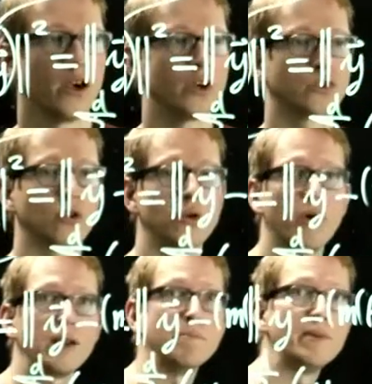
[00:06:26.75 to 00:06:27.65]
So we
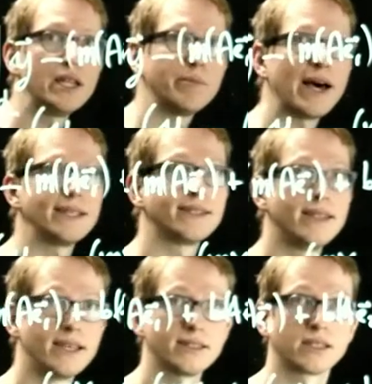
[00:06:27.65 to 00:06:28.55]
want to minimize
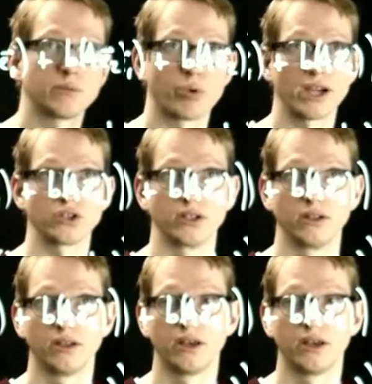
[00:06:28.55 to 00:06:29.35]
this expression.